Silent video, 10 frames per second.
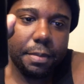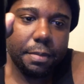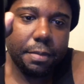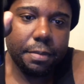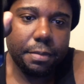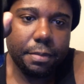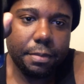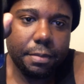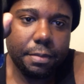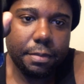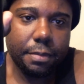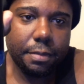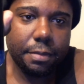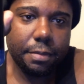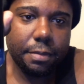
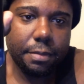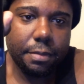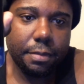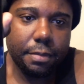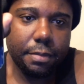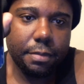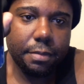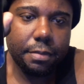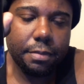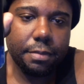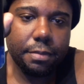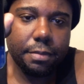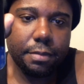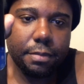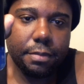
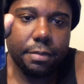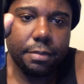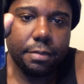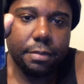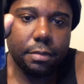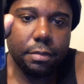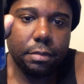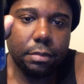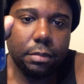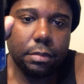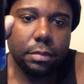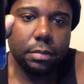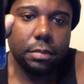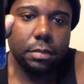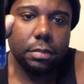
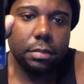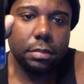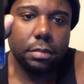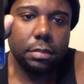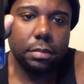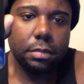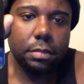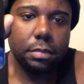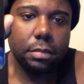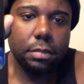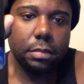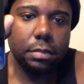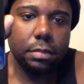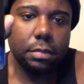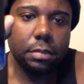
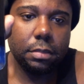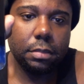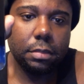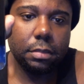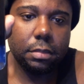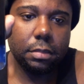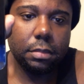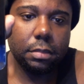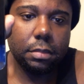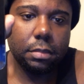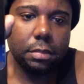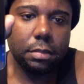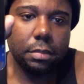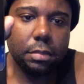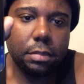
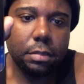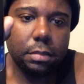[no speech]